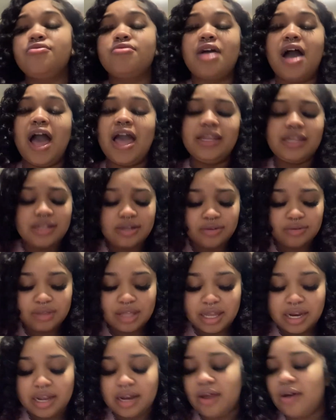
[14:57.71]
Or I didn't do
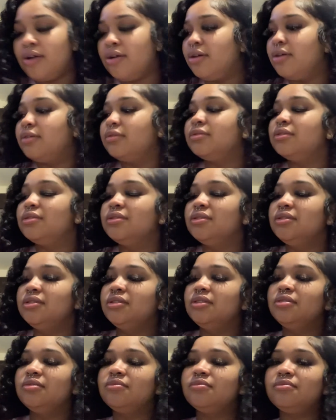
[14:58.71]
that at all.
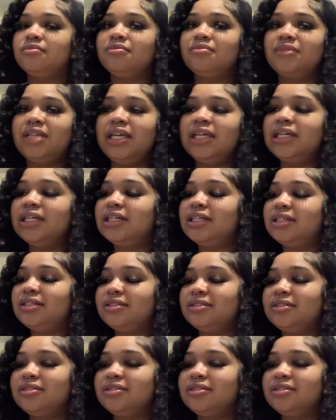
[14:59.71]
Yeah.